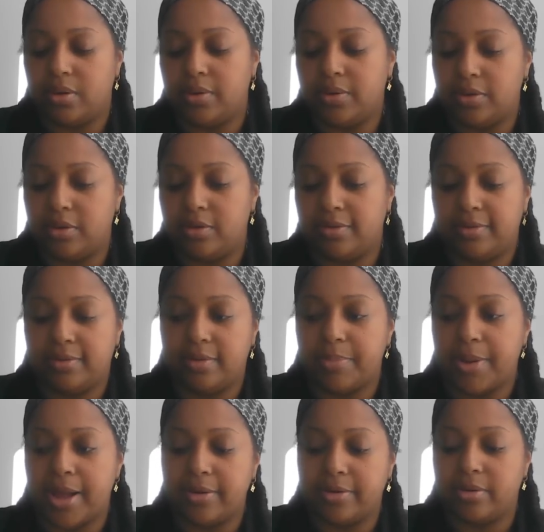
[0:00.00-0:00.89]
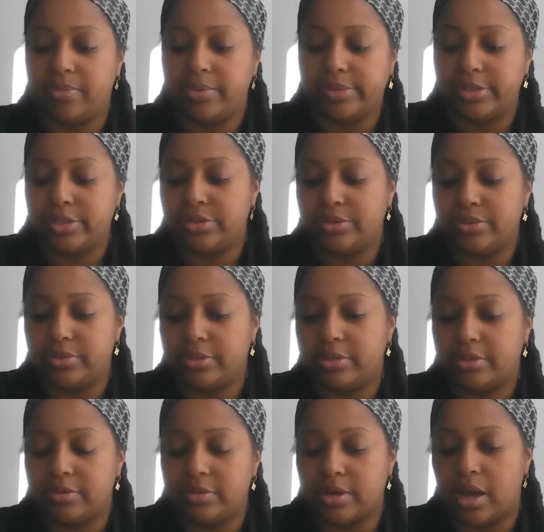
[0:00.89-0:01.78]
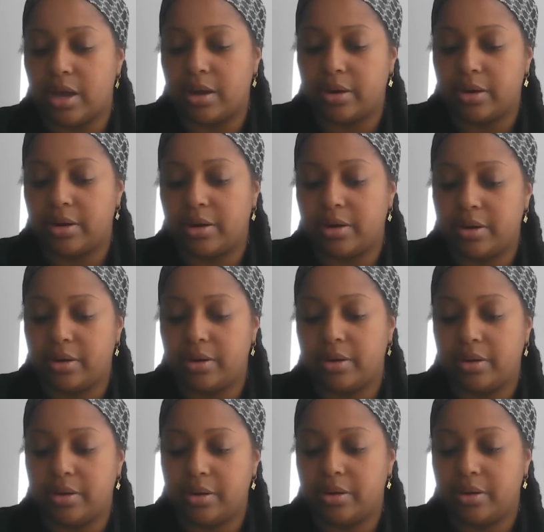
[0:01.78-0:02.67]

on this pile number two stalker.